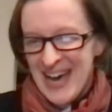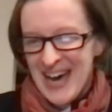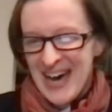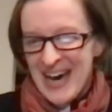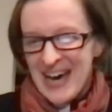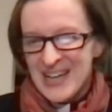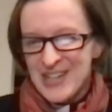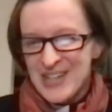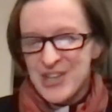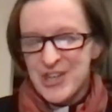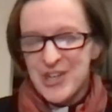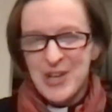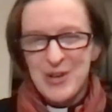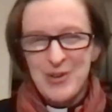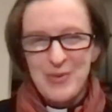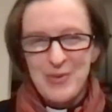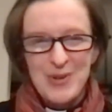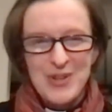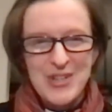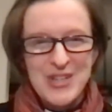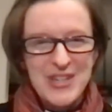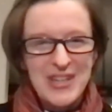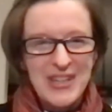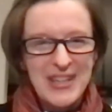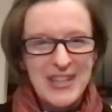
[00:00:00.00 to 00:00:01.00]
She
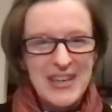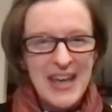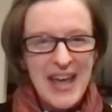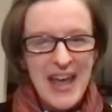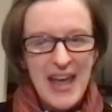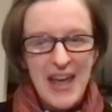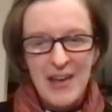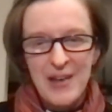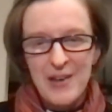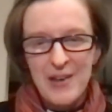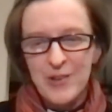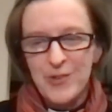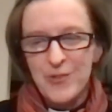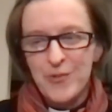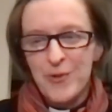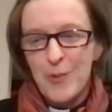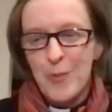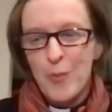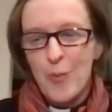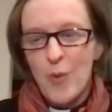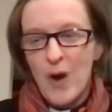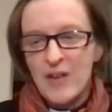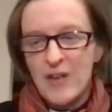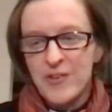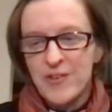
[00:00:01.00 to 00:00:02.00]
originally hails from
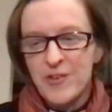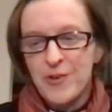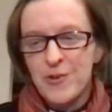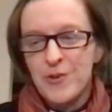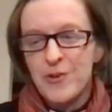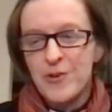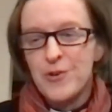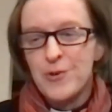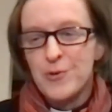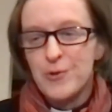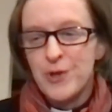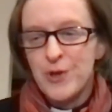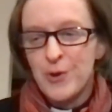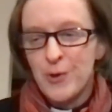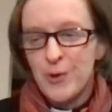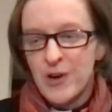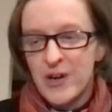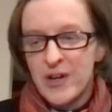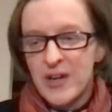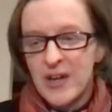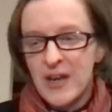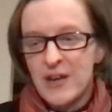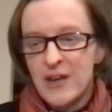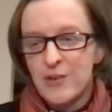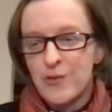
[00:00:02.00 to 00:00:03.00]
Western New York
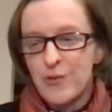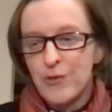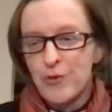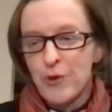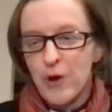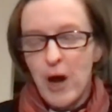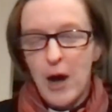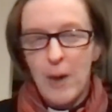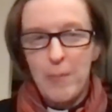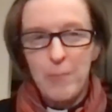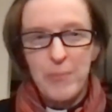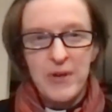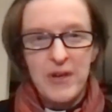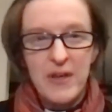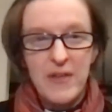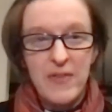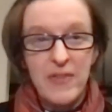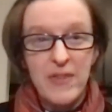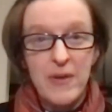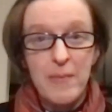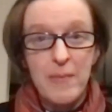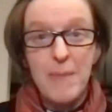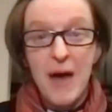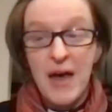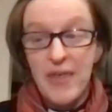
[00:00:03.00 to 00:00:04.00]
and grew up in the
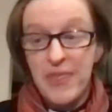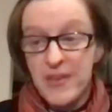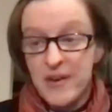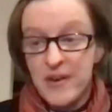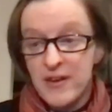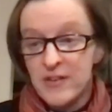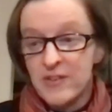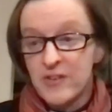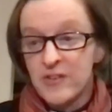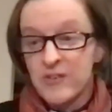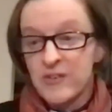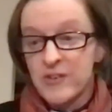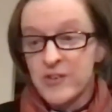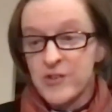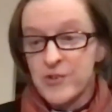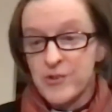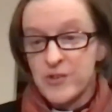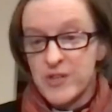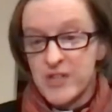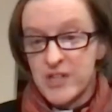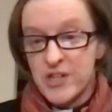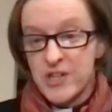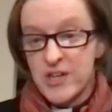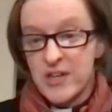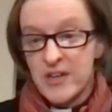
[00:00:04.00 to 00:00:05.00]
Methodist
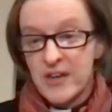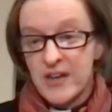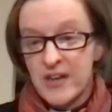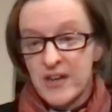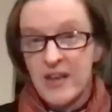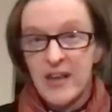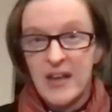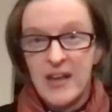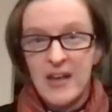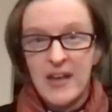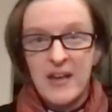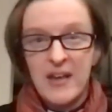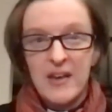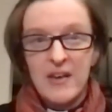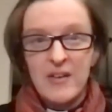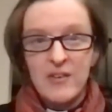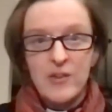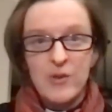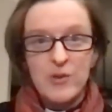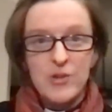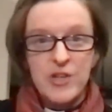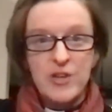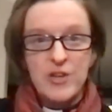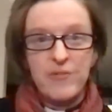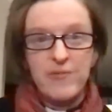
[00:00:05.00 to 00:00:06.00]
tradition. So
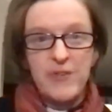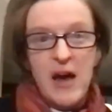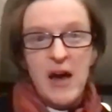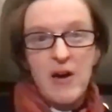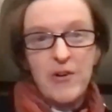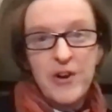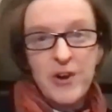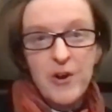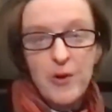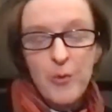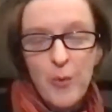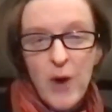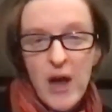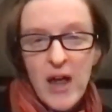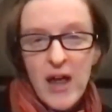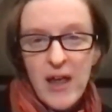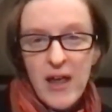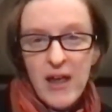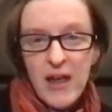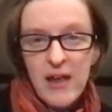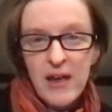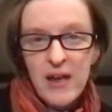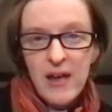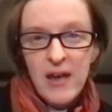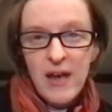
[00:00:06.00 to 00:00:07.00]
she found her
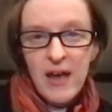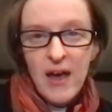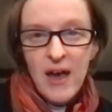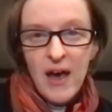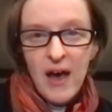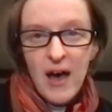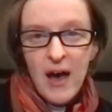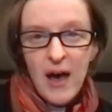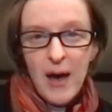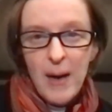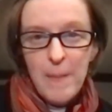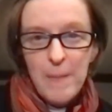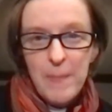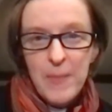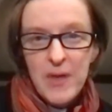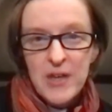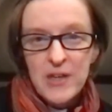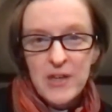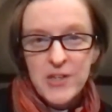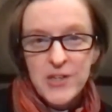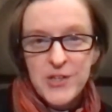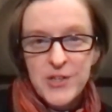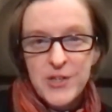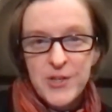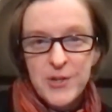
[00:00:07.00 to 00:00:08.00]
way
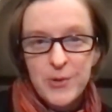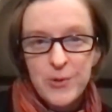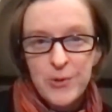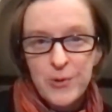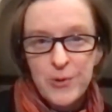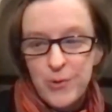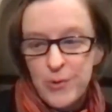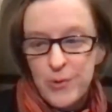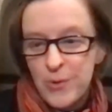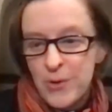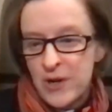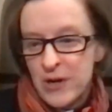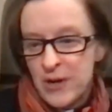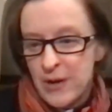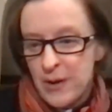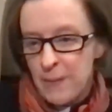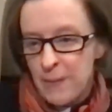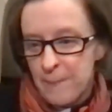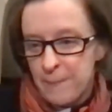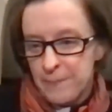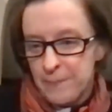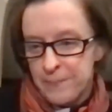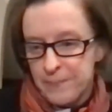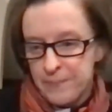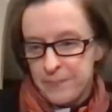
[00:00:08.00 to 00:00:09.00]
to
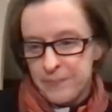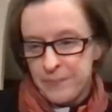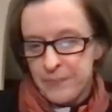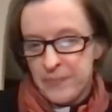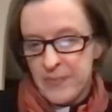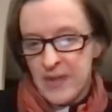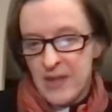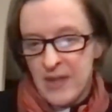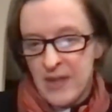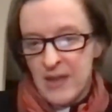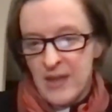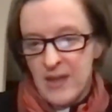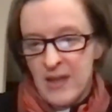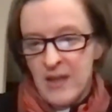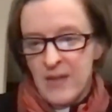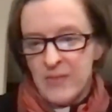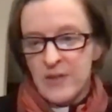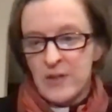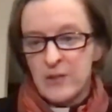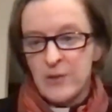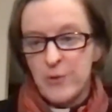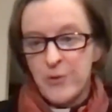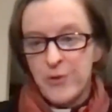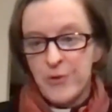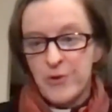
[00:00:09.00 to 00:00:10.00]
the
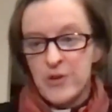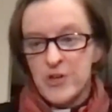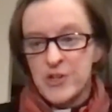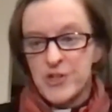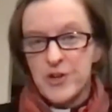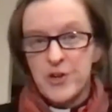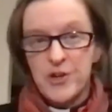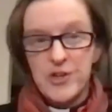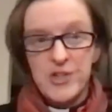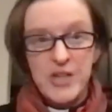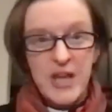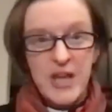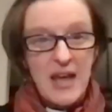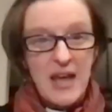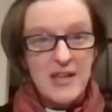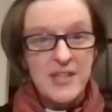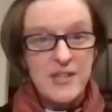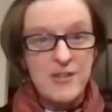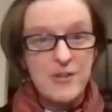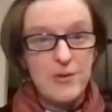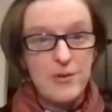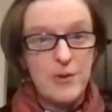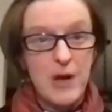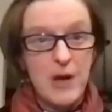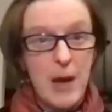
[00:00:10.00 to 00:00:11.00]
Lutheran Church and
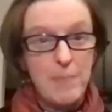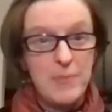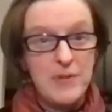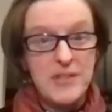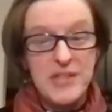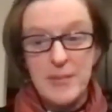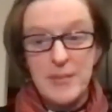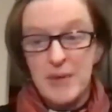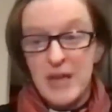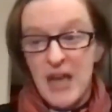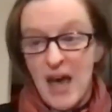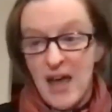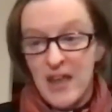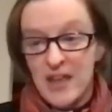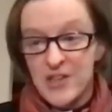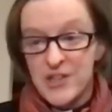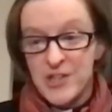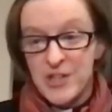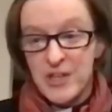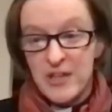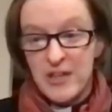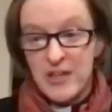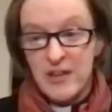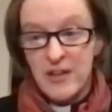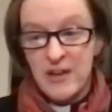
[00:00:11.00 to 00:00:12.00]
to
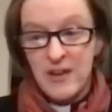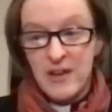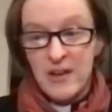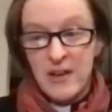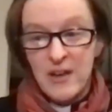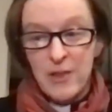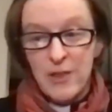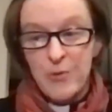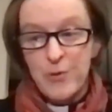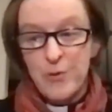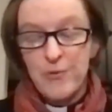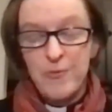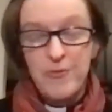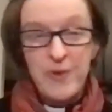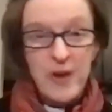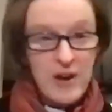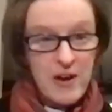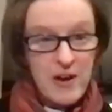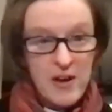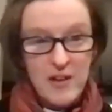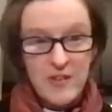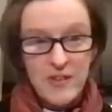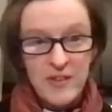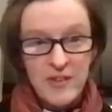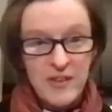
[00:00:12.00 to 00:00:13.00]
epidemiology through
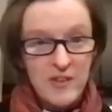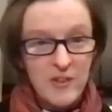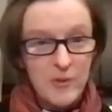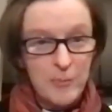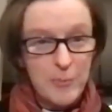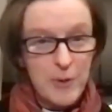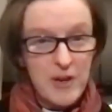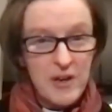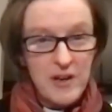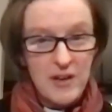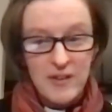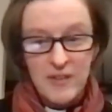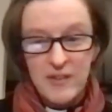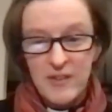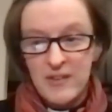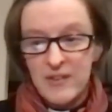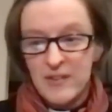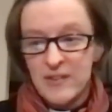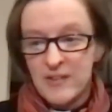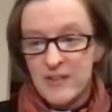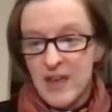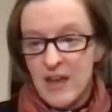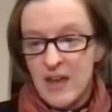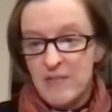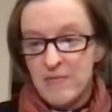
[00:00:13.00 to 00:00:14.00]
various experiences
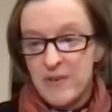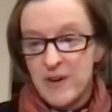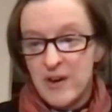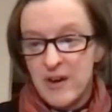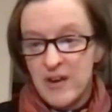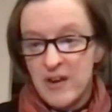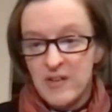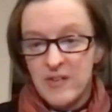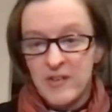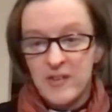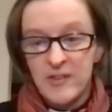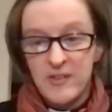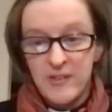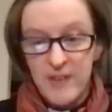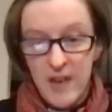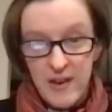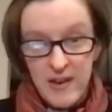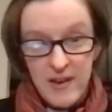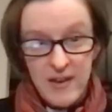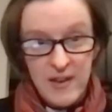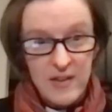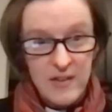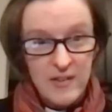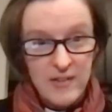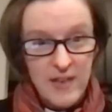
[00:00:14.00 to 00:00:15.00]
and various
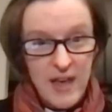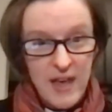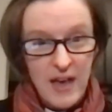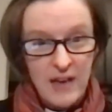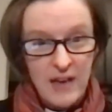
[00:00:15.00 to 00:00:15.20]
studies at